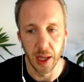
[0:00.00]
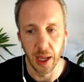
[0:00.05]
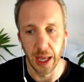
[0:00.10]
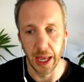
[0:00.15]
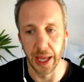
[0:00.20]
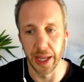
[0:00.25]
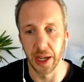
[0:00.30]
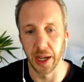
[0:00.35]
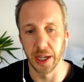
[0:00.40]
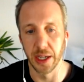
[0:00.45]

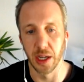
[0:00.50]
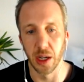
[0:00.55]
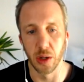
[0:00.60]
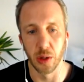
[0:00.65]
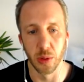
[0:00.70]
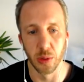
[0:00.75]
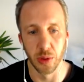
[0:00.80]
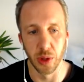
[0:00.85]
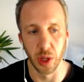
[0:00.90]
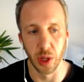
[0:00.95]
and I
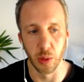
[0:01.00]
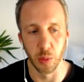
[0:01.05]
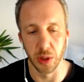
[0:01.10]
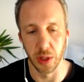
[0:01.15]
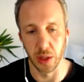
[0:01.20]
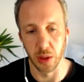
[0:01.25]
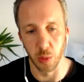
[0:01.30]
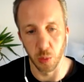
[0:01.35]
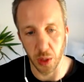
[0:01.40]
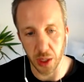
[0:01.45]
know that
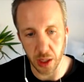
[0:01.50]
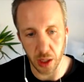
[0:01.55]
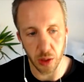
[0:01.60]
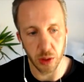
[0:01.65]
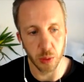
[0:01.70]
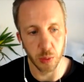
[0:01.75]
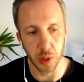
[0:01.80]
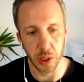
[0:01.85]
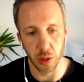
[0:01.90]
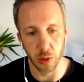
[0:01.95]
within the window that
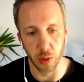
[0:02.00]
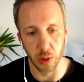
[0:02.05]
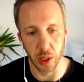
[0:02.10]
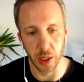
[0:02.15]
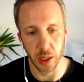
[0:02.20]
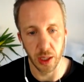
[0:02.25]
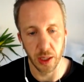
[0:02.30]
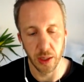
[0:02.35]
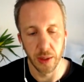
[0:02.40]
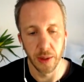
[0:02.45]
we
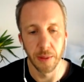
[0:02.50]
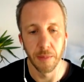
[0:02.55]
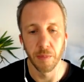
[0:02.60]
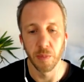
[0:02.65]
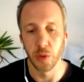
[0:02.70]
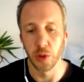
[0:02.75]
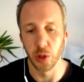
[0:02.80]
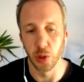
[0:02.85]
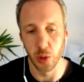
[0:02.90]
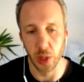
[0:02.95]
agreed,
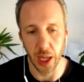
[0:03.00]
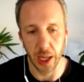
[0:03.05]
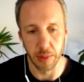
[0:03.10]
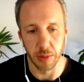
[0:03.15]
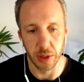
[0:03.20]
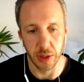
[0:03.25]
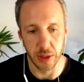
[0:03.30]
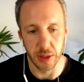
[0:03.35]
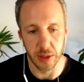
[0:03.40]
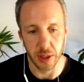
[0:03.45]
you came
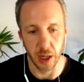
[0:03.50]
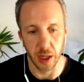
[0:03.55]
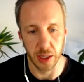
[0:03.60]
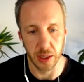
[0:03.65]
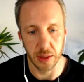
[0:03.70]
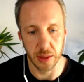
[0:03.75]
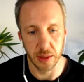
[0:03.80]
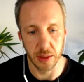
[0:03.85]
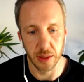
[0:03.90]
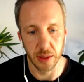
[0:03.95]
to the
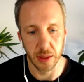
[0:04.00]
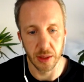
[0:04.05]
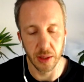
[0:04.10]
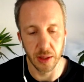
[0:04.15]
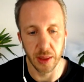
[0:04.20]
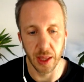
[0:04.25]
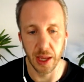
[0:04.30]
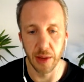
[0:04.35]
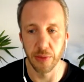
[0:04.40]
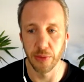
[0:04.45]
site
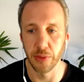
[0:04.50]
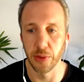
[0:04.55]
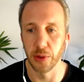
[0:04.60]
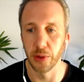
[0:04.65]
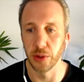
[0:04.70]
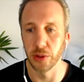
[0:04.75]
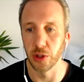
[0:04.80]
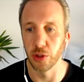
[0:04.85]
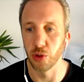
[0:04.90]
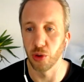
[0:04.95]

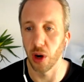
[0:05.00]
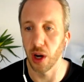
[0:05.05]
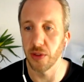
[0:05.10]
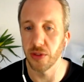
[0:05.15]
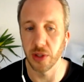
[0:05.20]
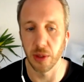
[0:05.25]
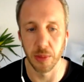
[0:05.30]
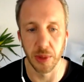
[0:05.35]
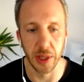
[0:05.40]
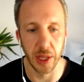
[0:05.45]
Therefore, to drive
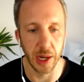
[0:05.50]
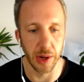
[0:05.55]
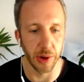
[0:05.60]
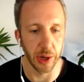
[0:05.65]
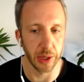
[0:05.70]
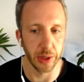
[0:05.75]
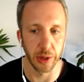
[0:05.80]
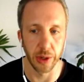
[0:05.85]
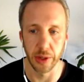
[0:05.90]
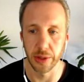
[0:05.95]
someone there,
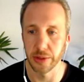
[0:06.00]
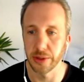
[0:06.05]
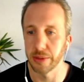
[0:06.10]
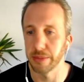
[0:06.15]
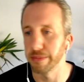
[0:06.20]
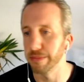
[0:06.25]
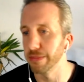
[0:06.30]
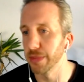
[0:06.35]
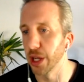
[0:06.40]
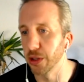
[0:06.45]
it cost
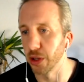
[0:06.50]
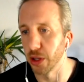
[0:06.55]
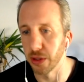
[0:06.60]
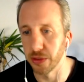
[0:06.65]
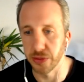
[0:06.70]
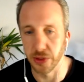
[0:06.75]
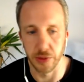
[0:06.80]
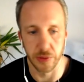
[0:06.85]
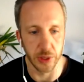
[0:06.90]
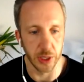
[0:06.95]

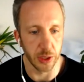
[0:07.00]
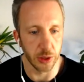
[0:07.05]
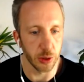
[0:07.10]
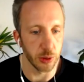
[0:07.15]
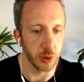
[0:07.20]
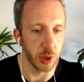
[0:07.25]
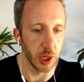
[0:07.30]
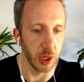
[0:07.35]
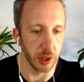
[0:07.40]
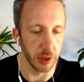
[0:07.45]
$1.50,
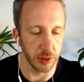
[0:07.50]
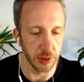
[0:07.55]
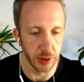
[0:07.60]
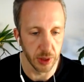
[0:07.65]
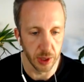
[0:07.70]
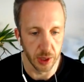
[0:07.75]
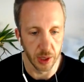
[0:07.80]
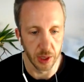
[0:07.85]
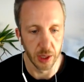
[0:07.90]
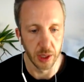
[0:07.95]
$2,
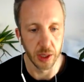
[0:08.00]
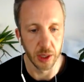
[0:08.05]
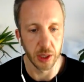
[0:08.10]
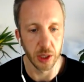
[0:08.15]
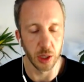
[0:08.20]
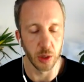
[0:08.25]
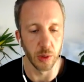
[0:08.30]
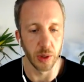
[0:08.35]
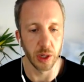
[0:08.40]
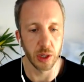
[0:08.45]

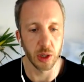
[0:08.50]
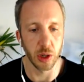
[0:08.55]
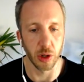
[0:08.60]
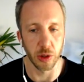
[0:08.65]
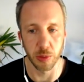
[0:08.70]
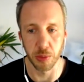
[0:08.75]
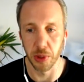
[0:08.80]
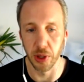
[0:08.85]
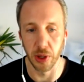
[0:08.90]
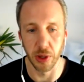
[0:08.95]
your
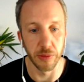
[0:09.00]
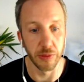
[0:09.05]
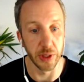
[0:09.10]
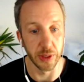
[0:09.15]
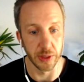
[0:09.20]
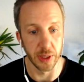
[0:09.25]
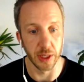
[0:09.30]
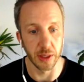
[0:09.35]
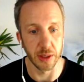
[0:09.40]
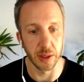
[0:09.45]
cost per
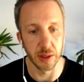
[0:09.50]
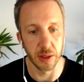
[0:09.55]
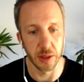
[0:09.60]
visit